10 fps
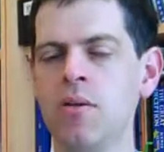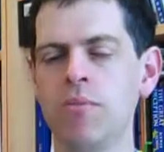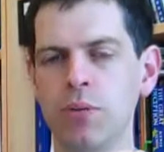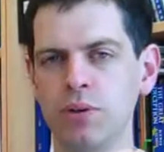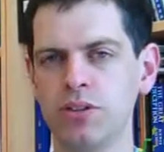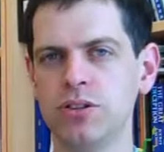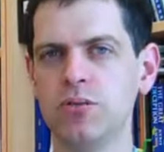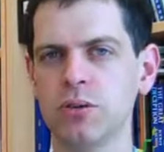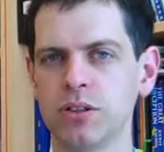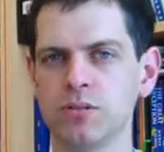But we do
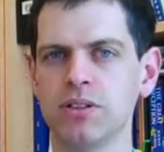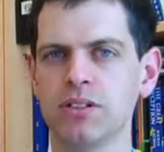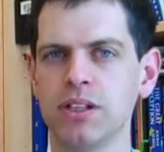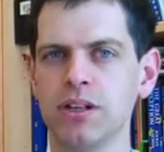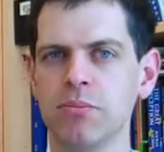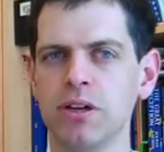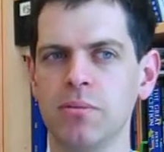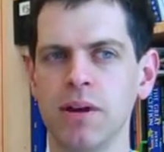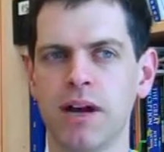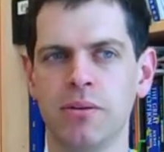want them to think a bit
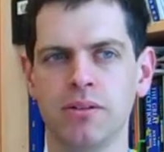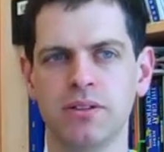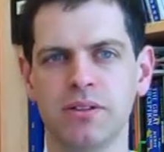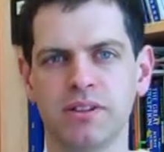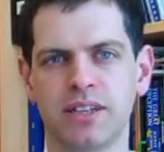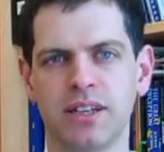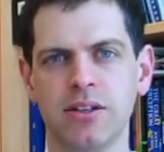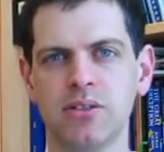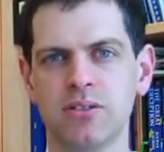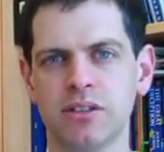about the
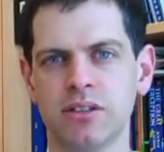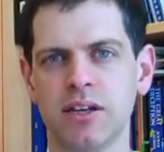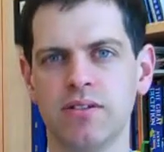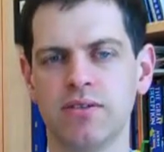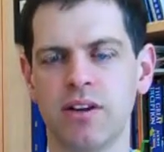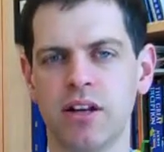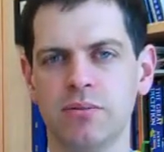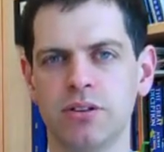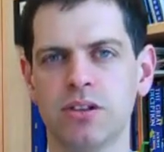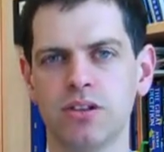skills that they've
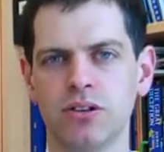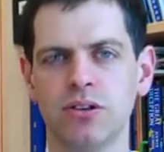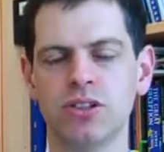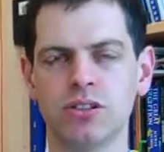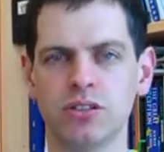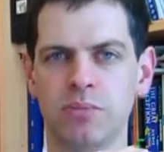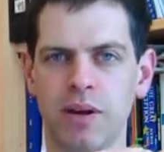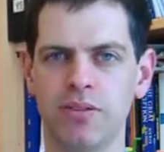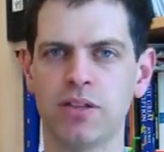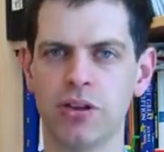developed. So it's not just
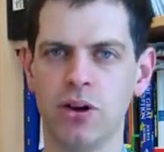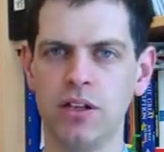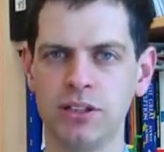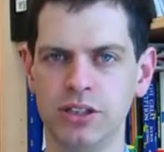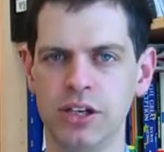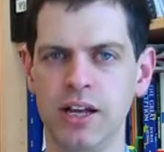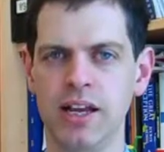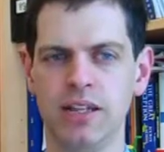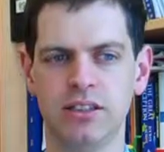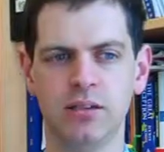about the knowledge,
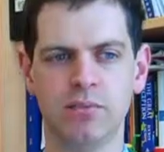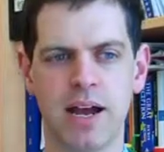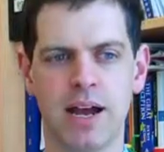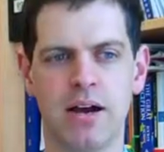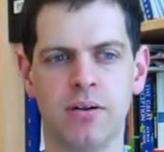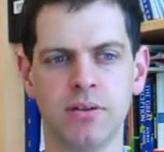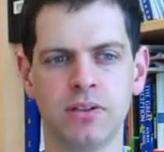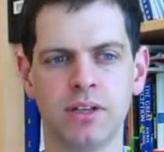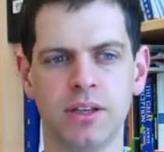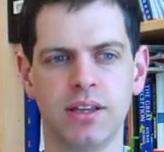it's about
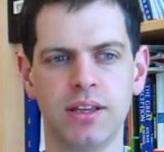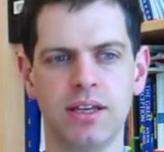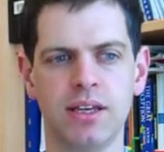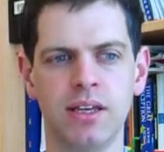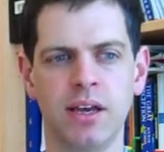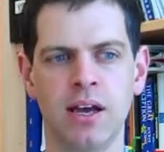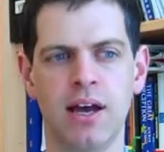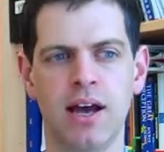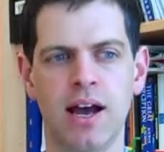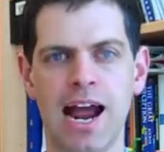the
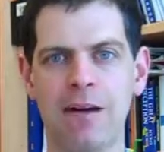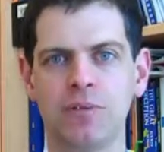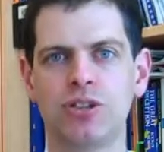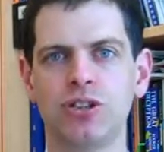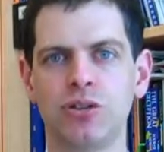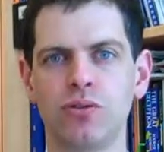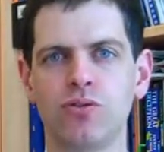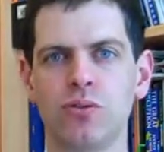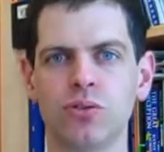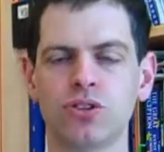aptitude
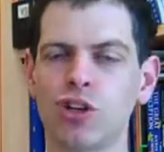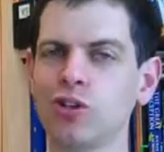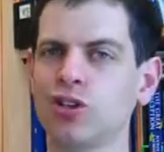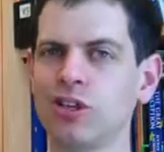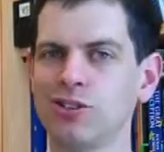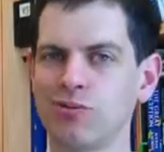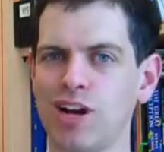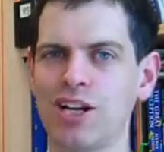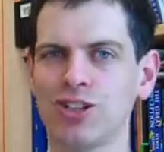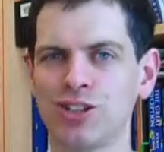for social
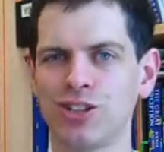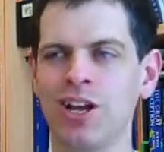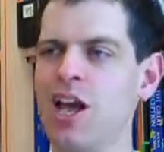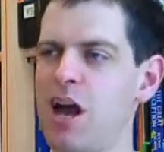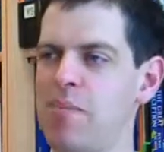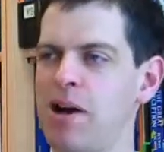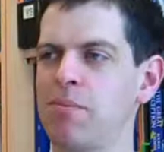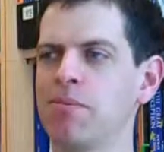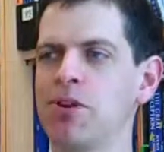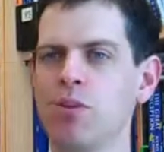interaction, about
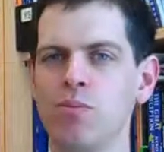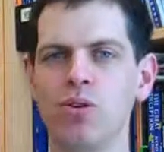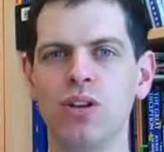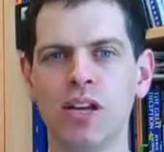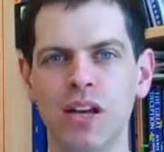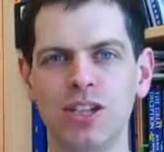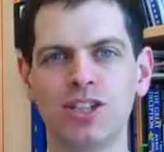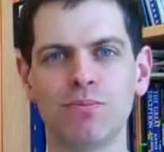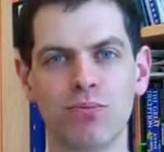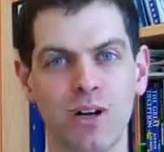
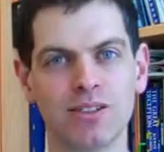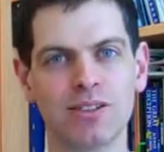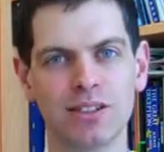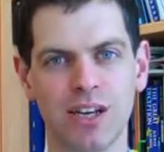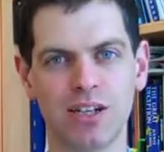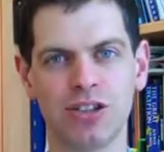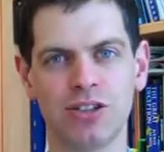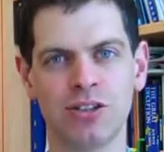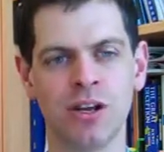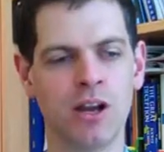communication,
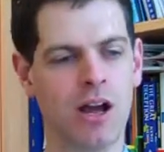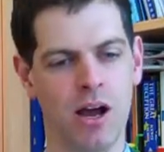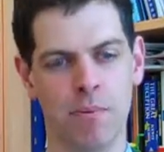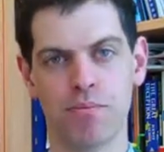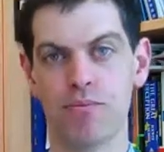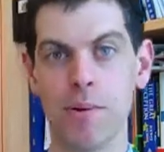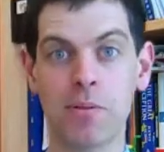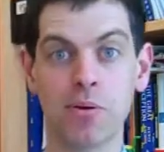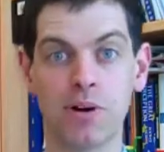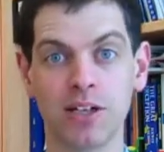presentation,
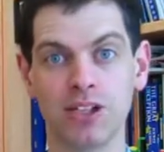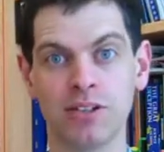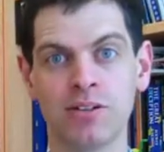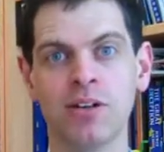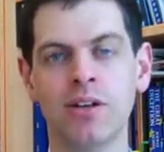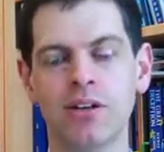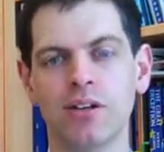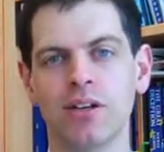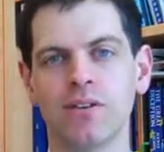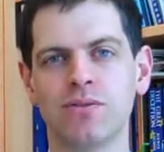preparation
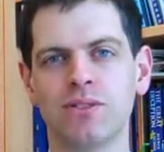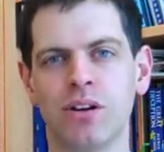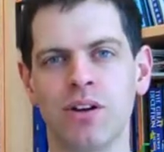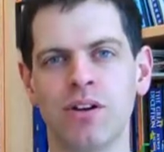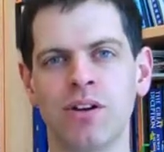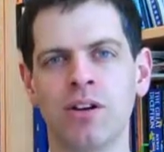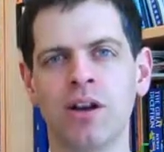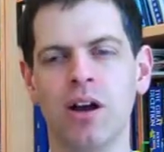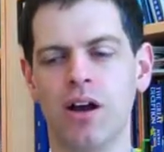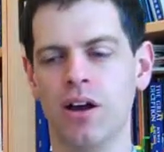that they've done,
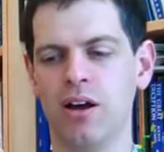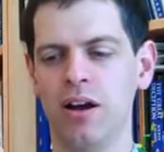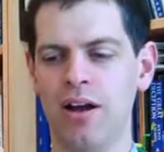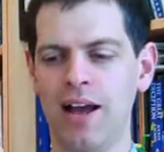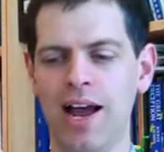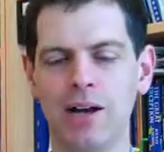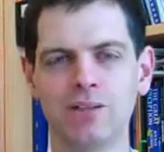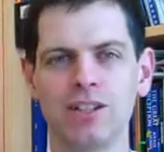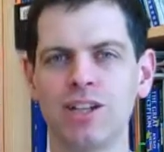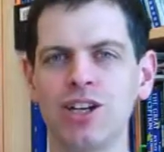how do
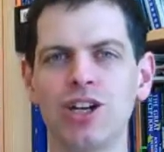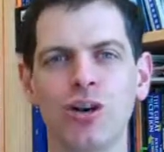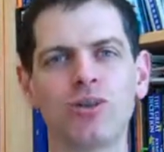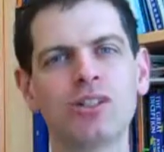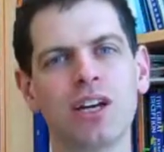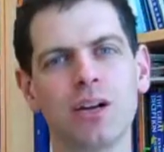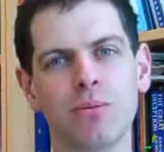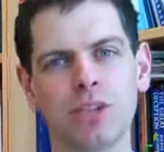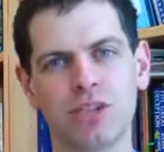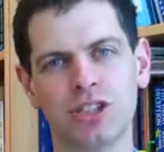they negotiate
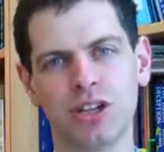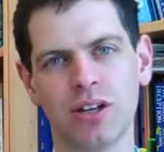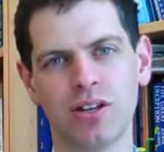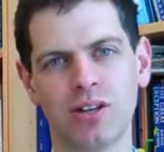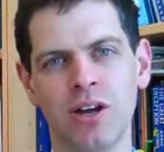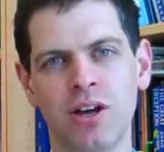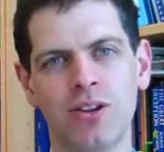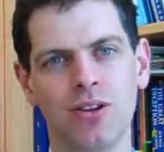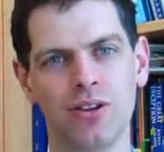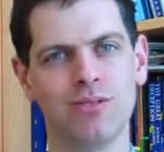with each other.
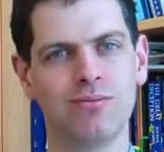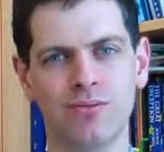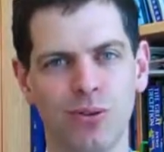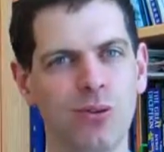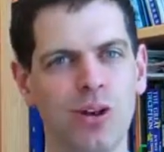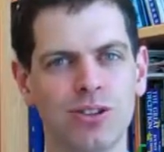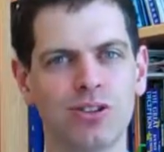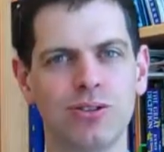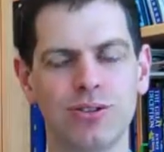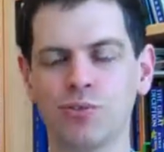That all our
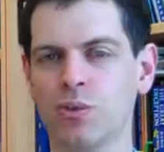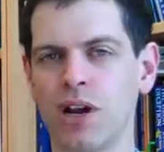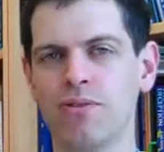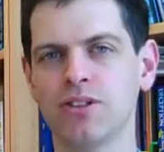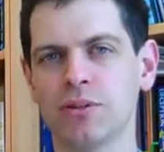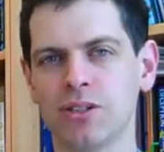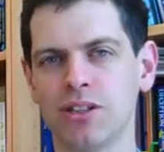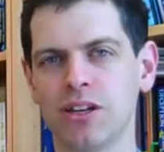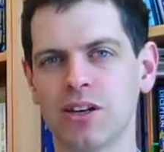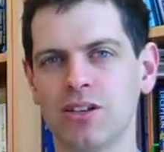students, whatever subject
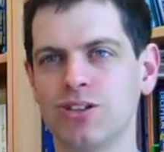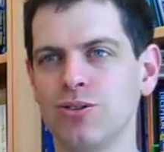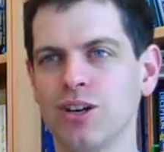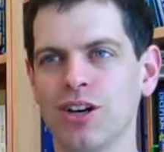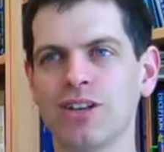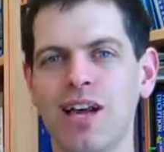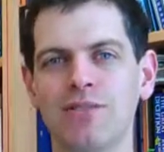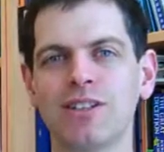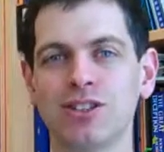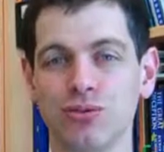they're going to do, are going to have
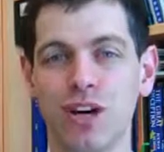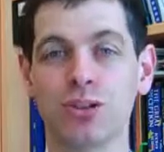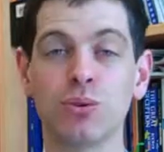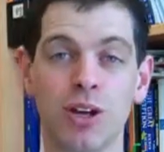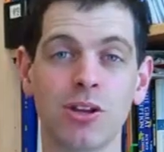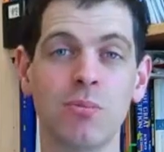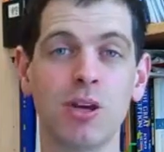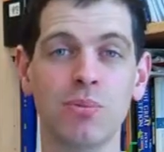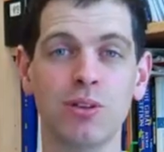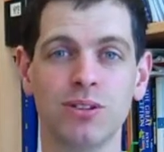to interact with other
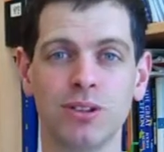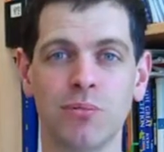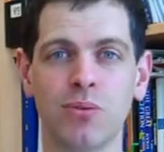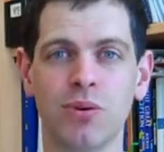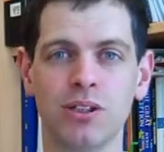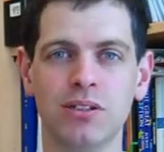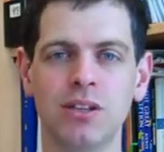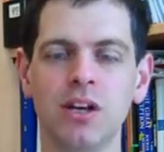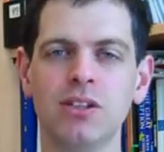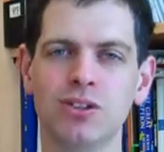people at some point.
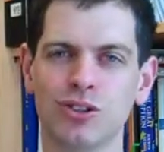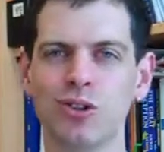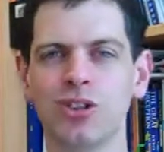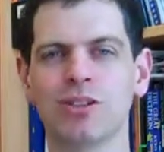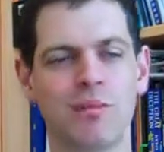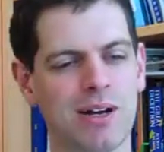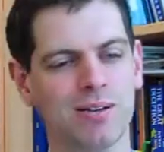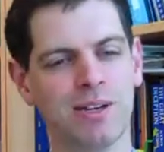So it's not just about